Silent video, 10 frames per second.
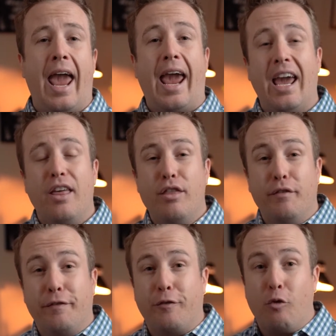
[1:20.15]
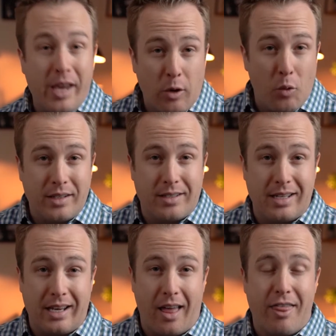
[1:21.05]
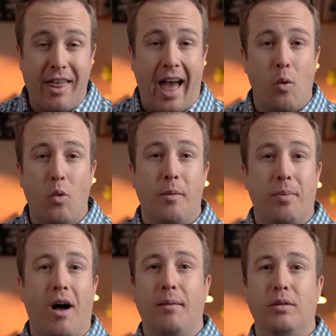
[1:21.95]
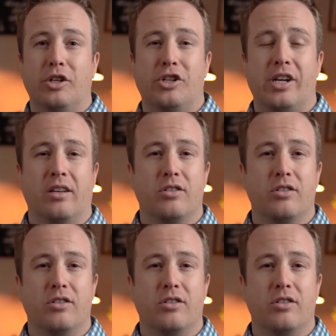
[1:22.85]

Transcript: and the frequency that we're publishing.